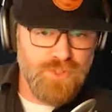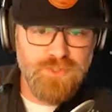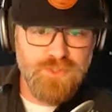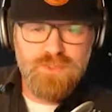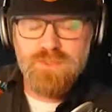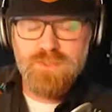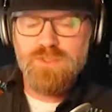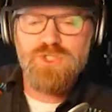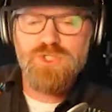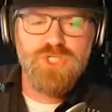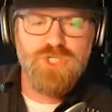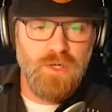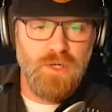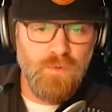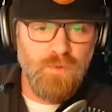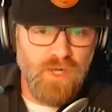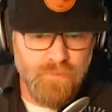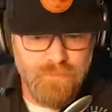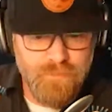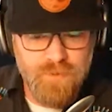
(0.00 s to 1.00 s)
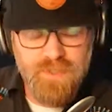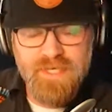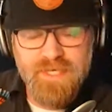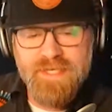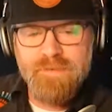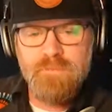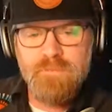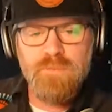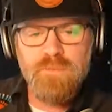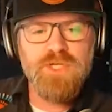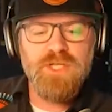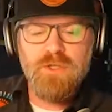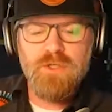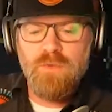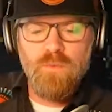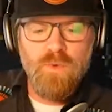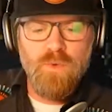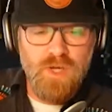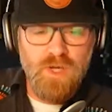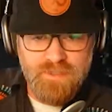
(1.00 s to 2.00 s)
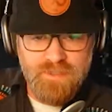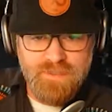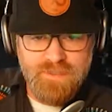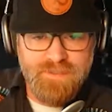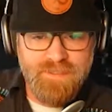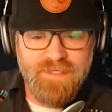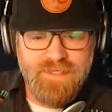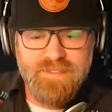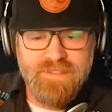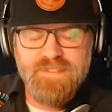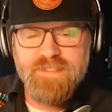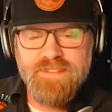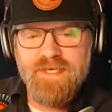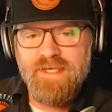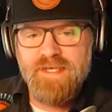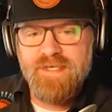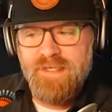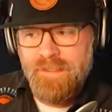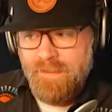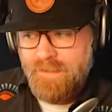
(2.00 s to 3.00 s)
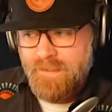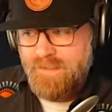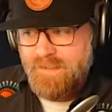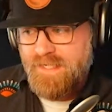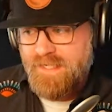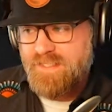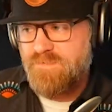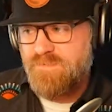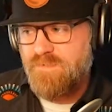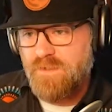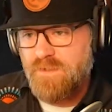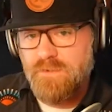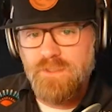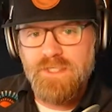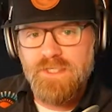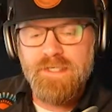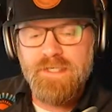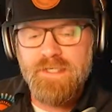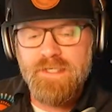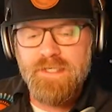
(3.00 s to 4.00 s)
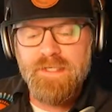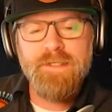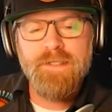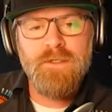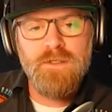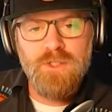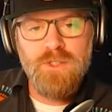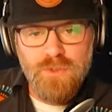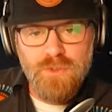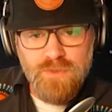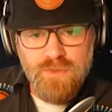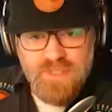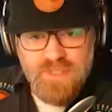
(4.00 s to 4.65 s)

You just show up and bring your wallet and sign in, and that's very